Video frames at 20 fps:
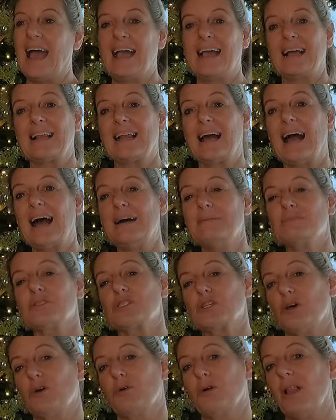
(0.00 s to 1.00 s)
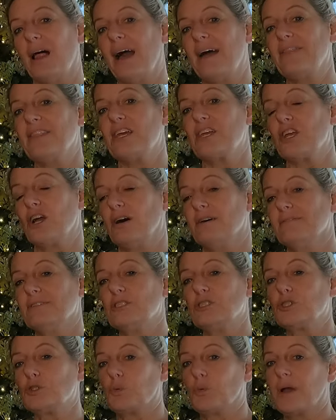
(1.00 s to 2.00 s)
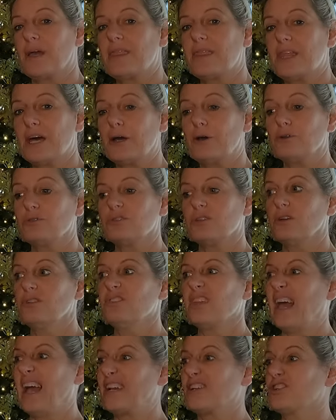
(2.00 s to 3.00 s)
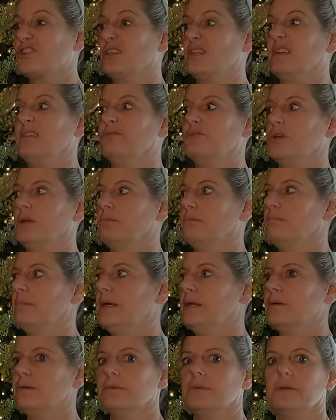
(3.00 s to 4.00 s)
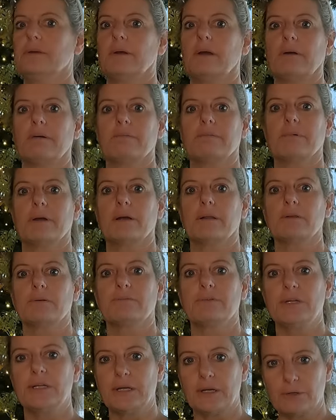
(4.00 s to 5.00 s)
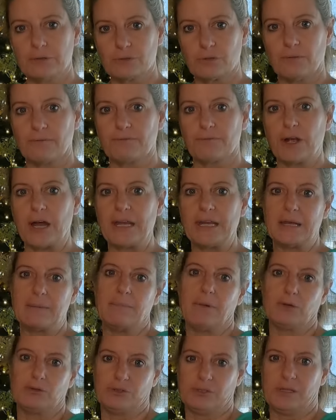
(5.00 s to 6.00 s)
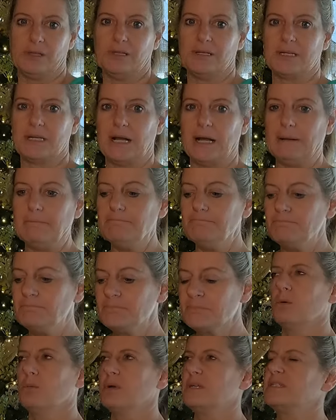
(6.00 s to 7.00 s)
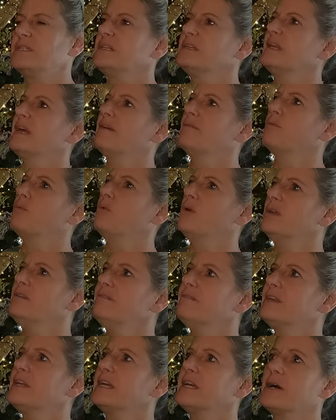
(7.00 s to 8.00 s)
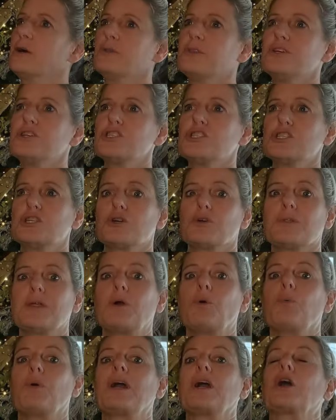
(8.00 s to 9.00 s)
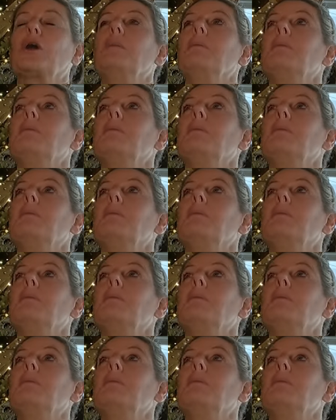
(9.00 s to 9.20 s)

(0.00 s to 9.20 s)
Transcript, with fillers: And I'm so glad that y'all have enjoyed those. Those actually have done better than our regular videos on Friday most of the time. We did have one video this year that went